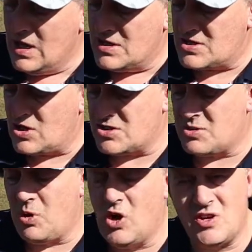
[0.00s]
It's got
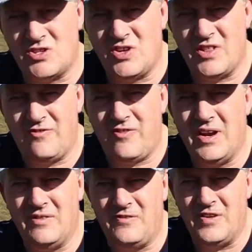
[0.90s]
some hooks on the
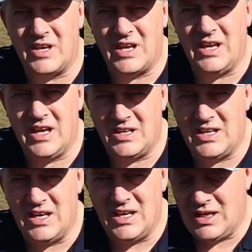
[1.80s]
front for
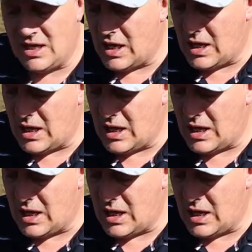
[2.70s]
connecting